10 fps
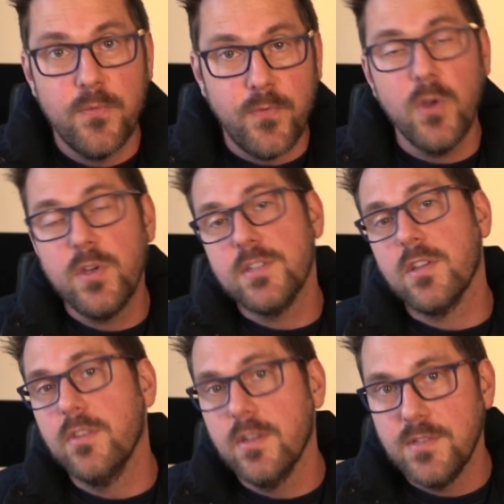Focus
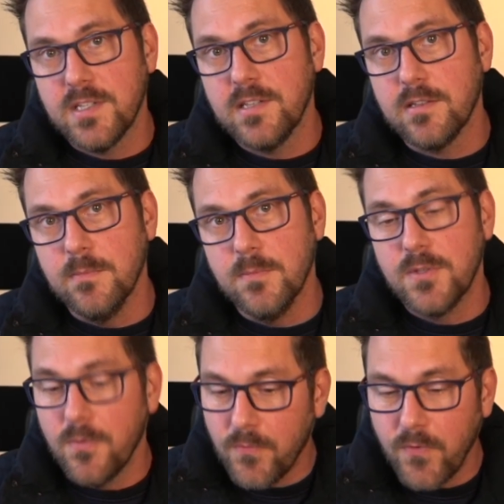on those systems,
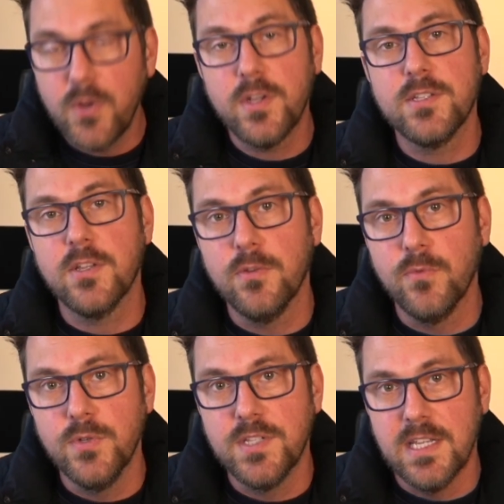focus on the
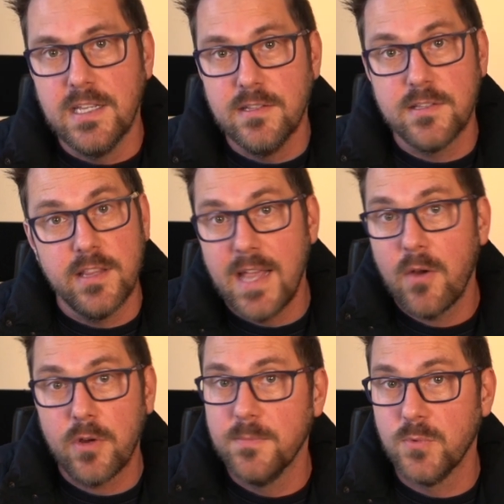routines, and the
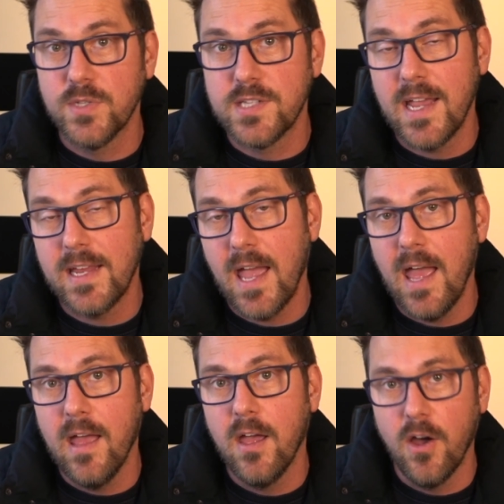outcomes will take
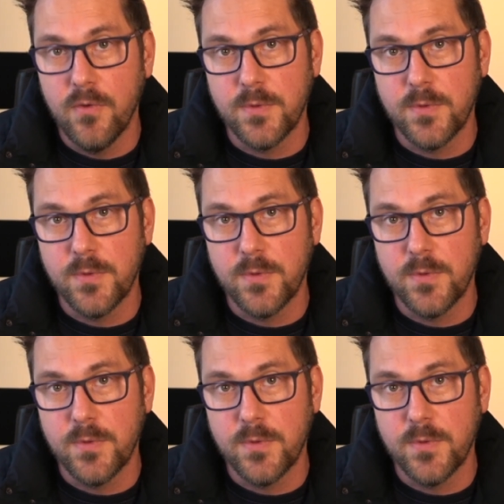care of